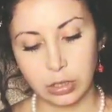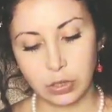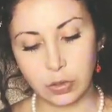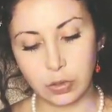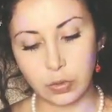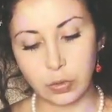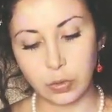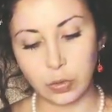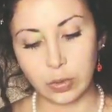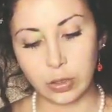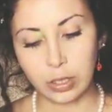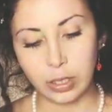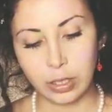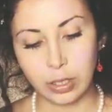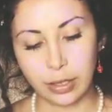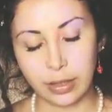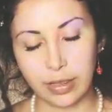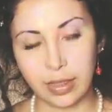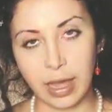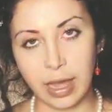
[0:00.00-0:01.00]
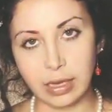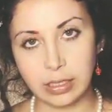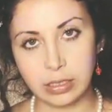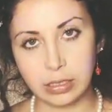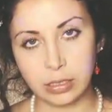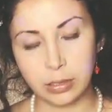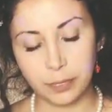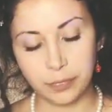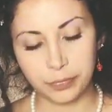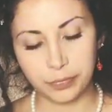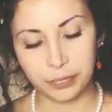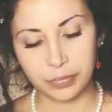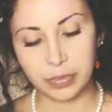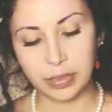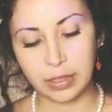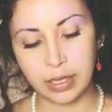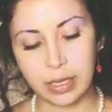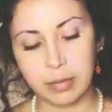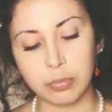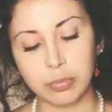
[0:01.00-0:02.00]
to that
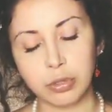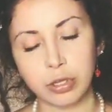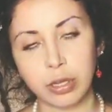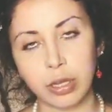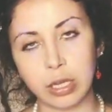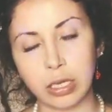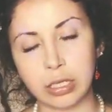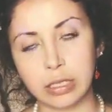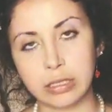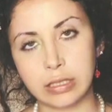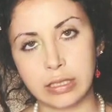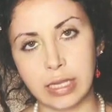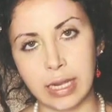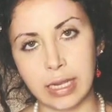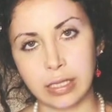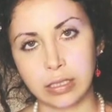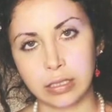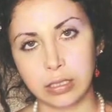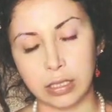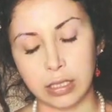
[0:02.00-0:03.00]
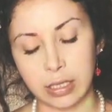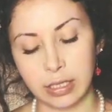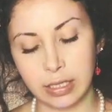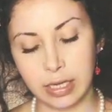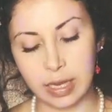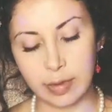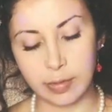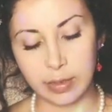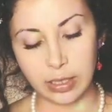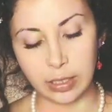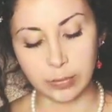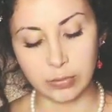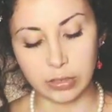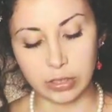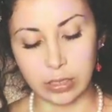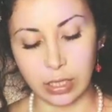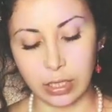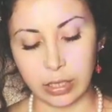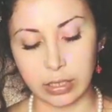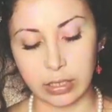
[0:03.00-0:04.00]
embryonic state, and they become
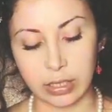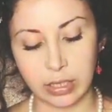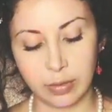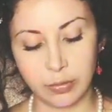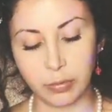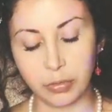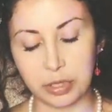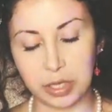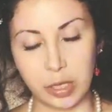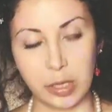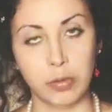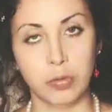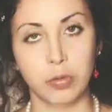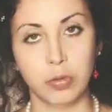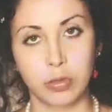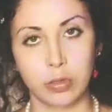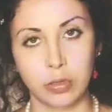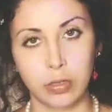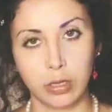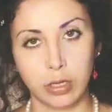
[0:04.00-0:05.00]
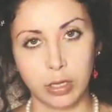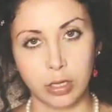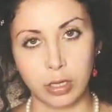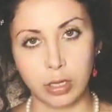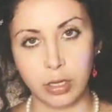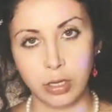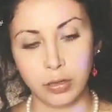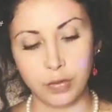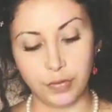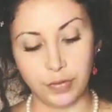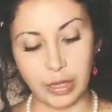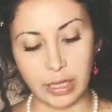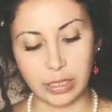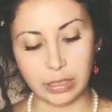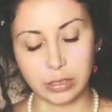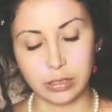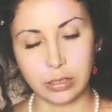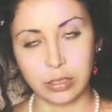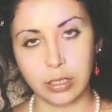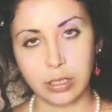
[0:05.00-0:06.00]
stuck in the embryo
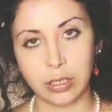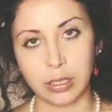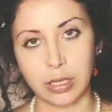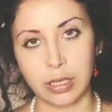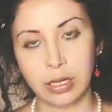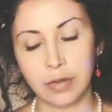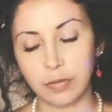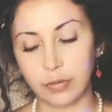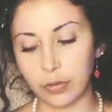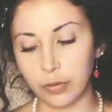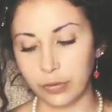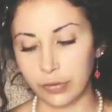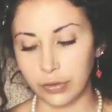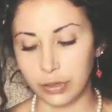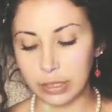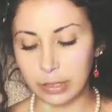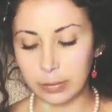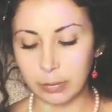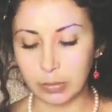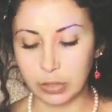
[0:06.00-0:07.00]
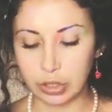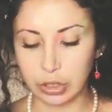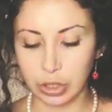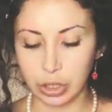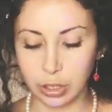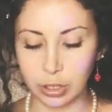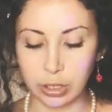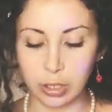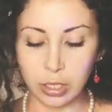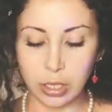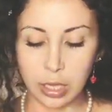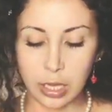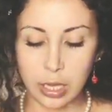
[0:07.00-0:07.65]
phase. They never fully mature,